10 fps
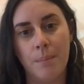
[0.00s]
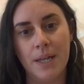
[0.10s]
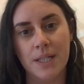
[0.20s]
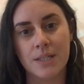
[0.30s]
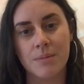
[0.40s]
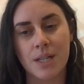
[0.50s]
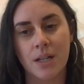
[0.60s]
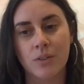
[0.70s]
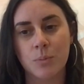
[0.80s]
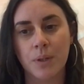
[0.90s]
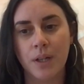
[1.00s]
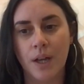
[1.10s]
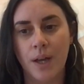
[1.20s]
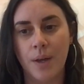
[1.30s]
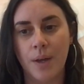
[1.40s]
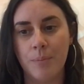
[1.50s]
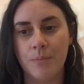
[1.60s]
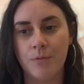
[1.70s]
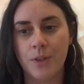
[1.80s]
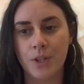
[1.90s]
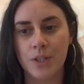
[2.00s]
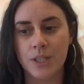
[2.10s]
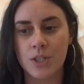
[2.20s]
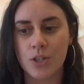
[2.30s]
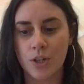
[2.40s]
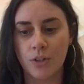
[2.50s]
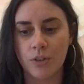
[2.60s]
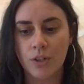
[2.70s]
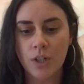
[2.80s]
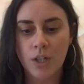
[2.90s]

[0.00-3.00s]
paints themselves, but for those that don't,